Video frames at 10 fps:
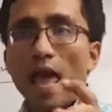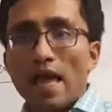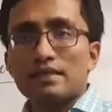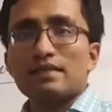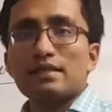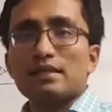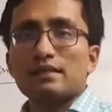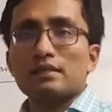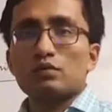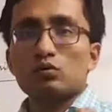
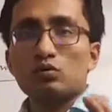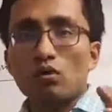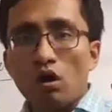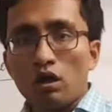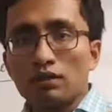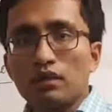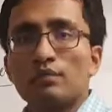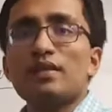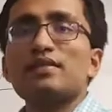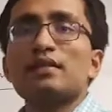access to all the
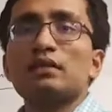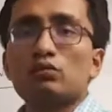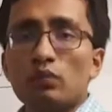basic,